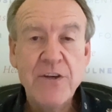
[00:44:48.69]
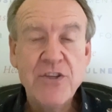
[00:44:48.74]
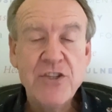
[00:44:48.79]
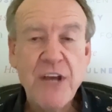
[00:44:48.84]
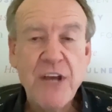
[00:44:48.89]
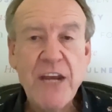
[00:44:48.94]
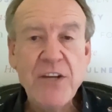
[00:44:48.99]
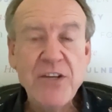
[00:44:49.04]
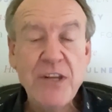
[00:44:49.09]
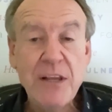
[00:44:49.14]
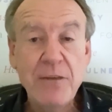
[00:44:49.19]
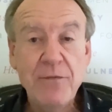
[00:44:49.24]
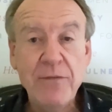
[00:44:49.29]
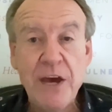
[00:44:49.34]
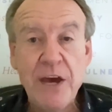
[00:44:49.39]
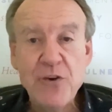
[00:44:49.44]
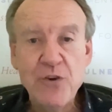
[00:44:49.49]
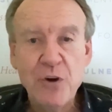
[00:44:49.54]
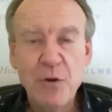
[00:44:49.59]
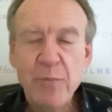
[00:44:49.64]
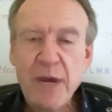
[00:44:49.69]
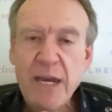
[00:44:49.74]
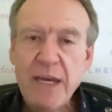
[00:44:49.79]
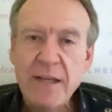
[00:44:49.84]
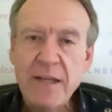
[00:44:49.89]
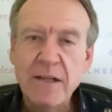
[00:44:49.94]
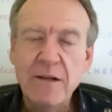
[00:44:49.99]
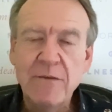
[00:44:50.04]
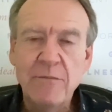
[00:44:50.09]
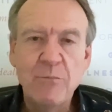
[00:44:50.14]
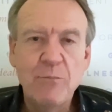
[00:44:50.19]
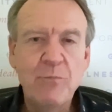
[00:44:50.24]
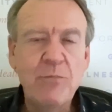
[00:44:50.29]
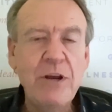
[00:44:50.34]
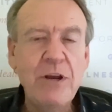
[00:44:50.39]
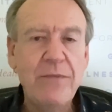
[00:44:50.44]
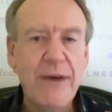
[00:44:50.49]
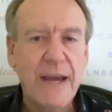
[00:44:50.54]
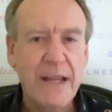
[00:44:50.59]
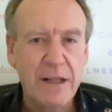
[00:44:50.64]
changing the ventromedial
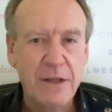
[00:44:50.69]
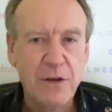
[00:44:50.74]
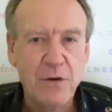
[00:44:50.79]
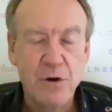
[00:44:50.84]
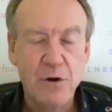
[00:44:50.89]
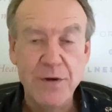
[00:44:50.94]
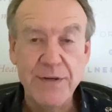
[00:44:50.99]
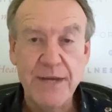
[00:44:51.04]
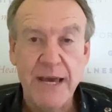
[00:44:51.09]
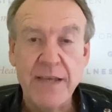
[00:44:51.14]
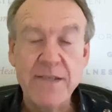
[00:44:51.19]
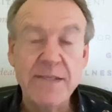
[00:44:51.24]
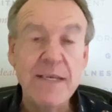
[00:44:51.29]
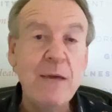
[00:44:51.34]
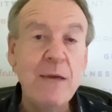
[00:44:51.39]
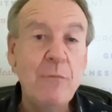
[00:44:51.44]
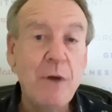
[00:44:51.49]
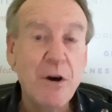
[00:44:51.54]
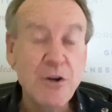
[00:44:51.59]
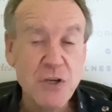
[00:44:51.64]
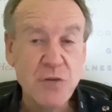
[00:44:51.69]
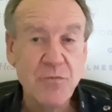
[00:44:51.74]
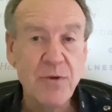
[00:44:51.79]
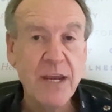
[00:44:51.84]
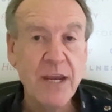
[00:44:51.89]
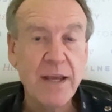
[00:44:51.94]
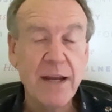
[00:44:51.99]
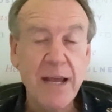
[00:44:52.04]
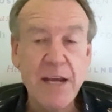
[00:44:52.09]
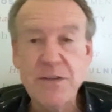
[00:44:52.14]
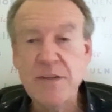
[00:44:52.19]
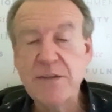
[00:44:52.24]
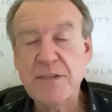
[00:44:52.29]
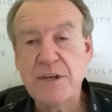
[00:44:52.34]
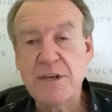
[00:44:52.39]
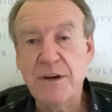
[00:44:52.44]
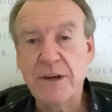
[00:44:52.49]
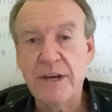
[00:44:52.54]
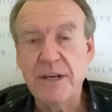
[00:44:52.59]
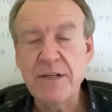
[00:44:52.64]
prefrontal cortex, the emotion regulation
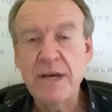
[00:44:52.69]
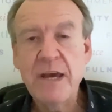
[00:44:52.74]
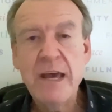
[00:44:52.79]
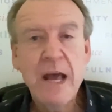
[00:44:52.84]
circuit.